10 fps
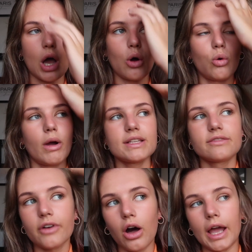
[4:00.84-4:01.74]
I always
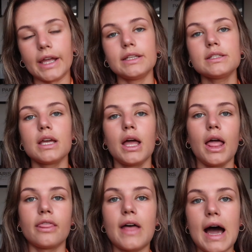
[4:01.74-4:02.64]
find
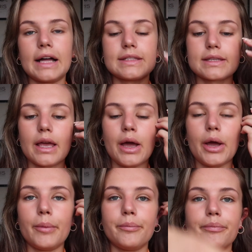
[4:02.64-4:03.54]
that
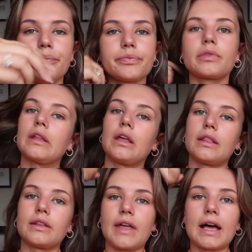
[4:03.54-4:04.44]

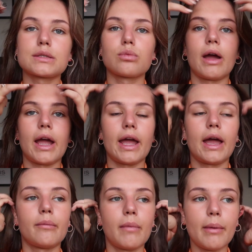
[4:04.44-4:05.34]
that's
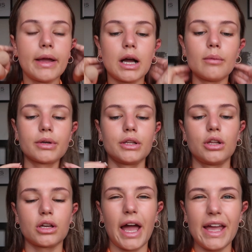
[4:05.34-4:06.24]
where my makeup can
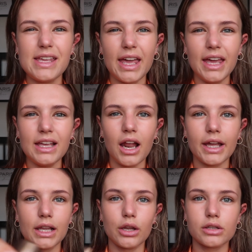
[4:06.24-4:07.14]
look cakey. Like
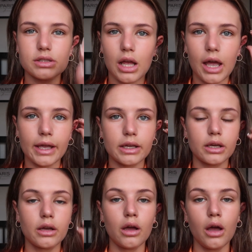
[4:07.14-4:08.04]
it looks like
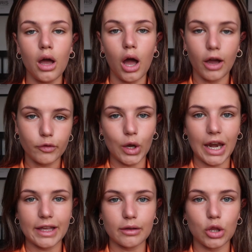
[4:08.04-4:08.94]
I've got
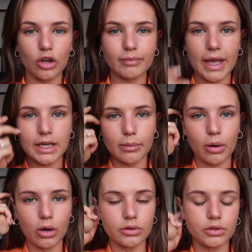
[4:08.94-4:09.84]
a lot of makeup
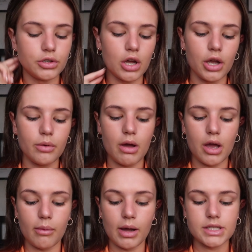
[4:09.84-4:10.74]
on, you know.
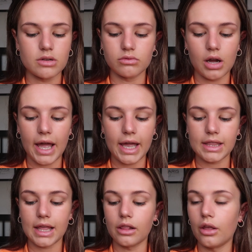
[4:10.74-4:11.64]
I hate
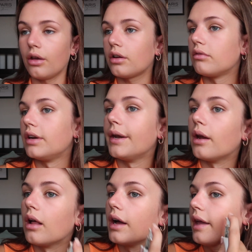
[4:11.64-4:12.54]
that look. I really
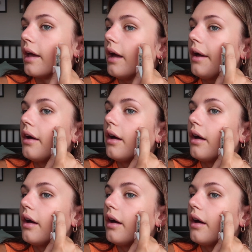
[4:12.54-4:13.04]
don't like it.